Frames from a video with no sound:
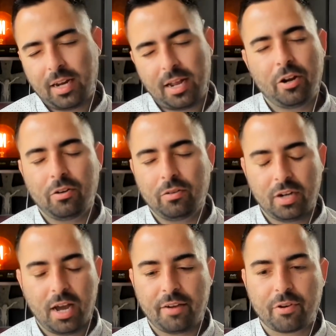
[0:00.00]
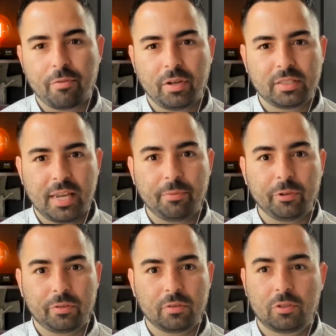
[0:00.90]
And I know not everyone's
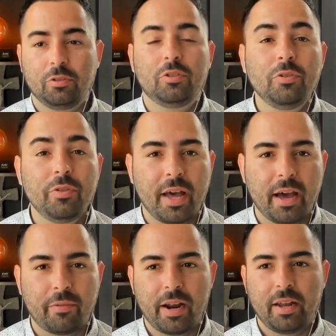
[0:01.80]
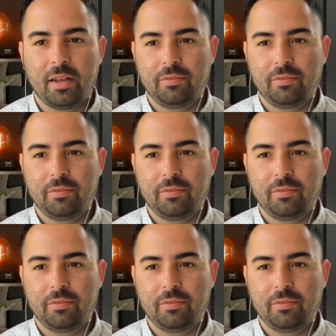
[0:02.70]
able to do that, right?